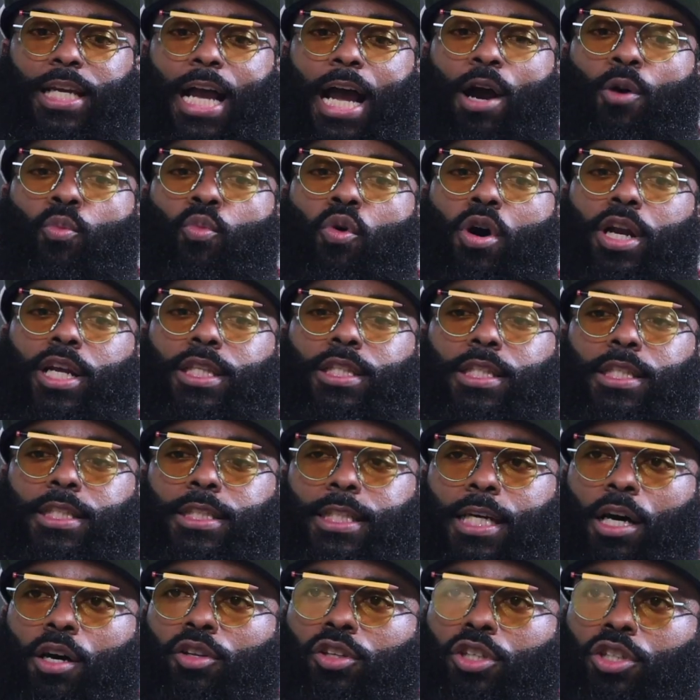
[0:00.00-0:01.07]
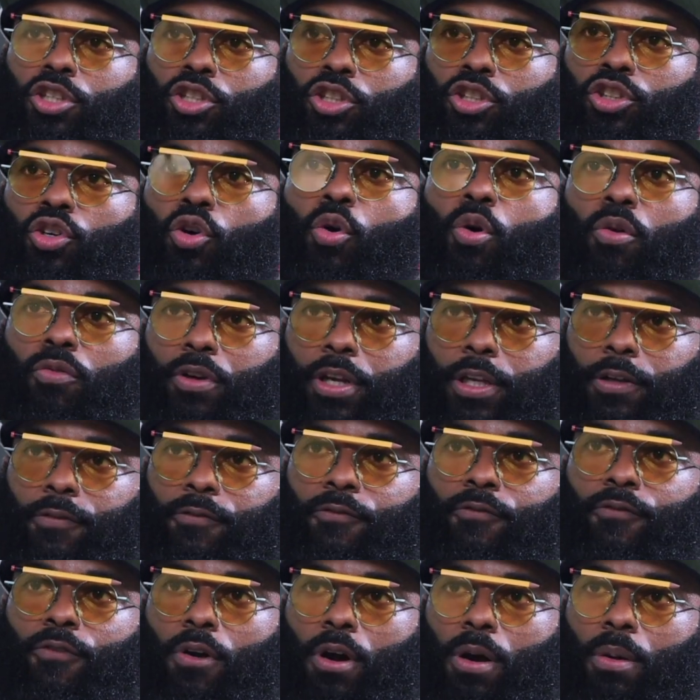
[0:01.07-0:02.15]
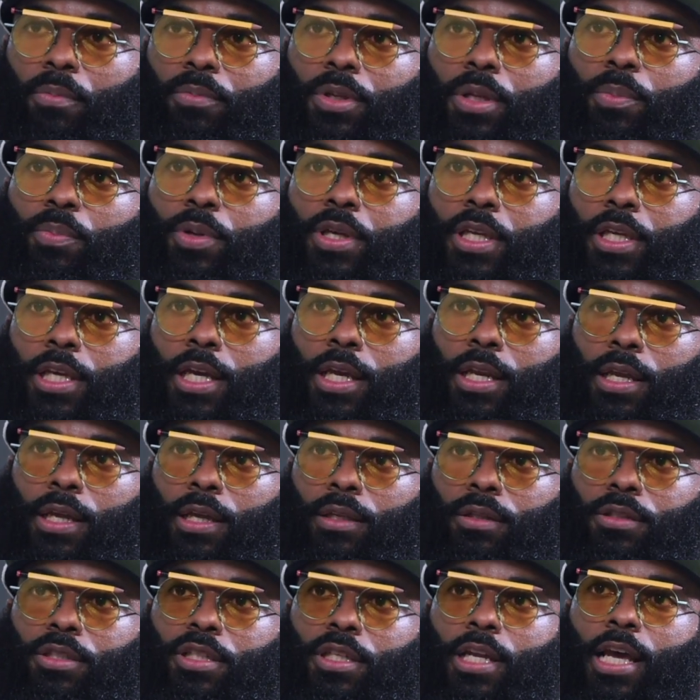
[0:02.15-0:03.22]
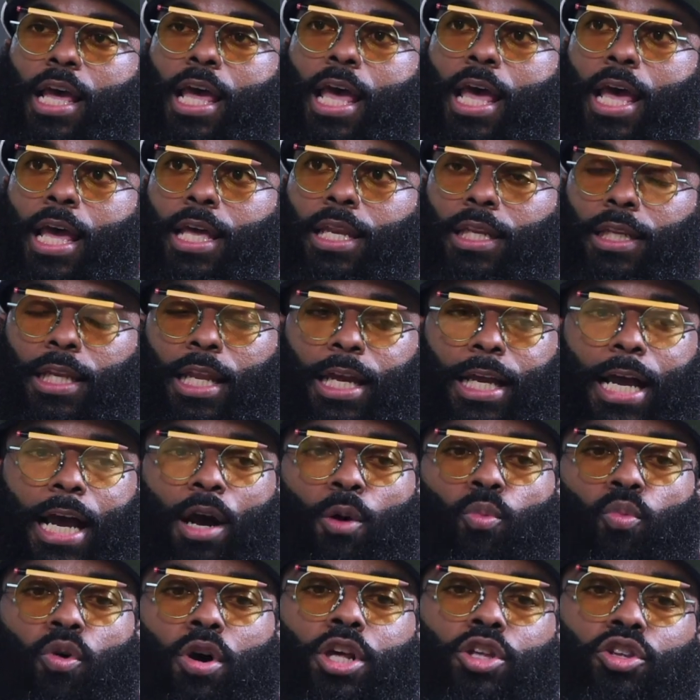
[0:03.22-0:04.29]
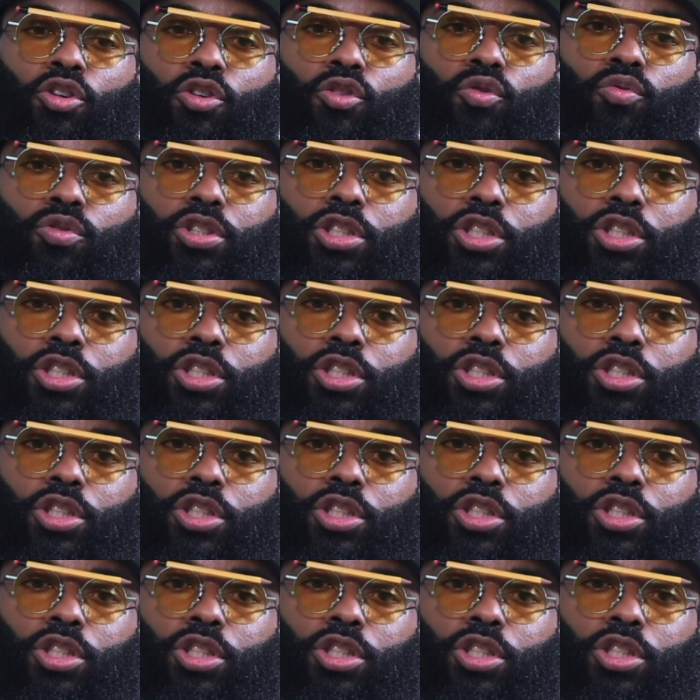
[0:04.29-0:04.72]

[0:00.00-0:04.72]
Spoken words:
I wanted to tell the story from the beginning to the end. Like I wanted you to